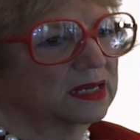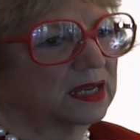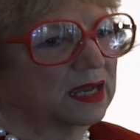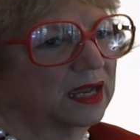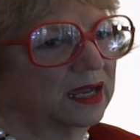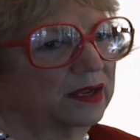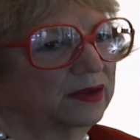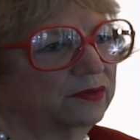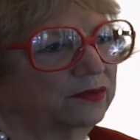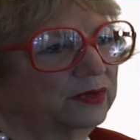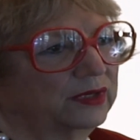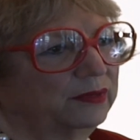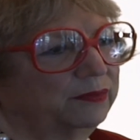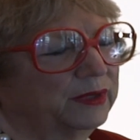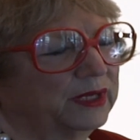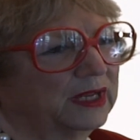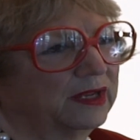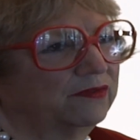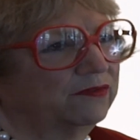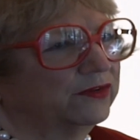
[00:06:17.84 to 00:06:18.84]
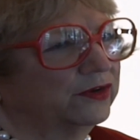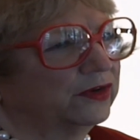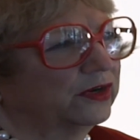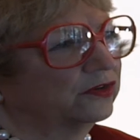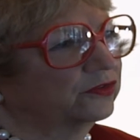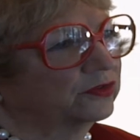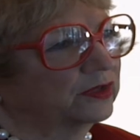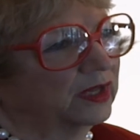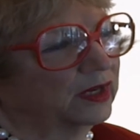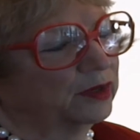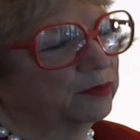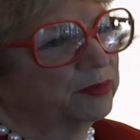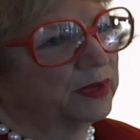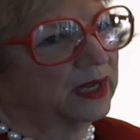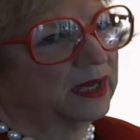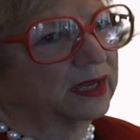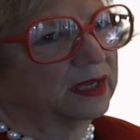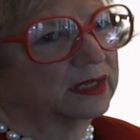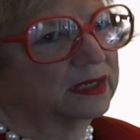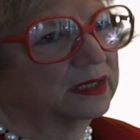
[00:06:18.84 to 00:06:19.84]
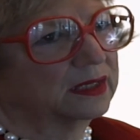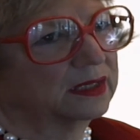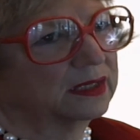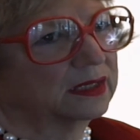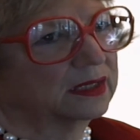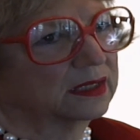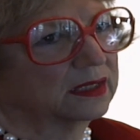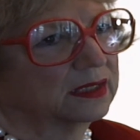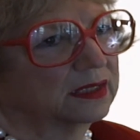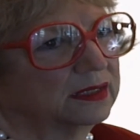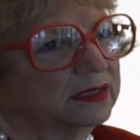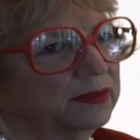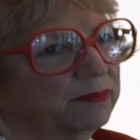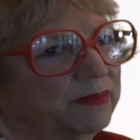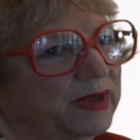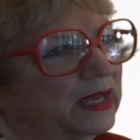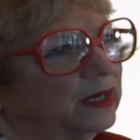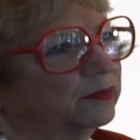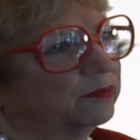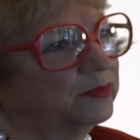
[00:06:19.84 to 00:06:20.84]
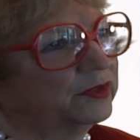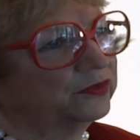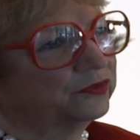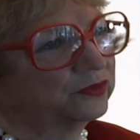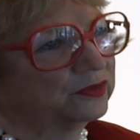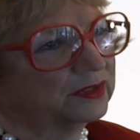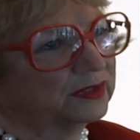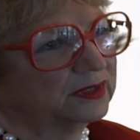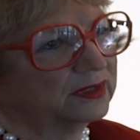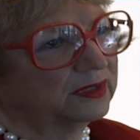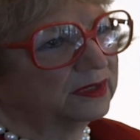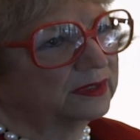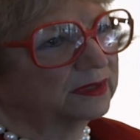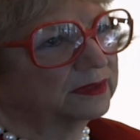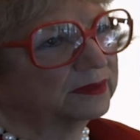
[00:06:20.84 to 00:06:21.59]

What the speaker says: I really became very excited by the mountain mystique.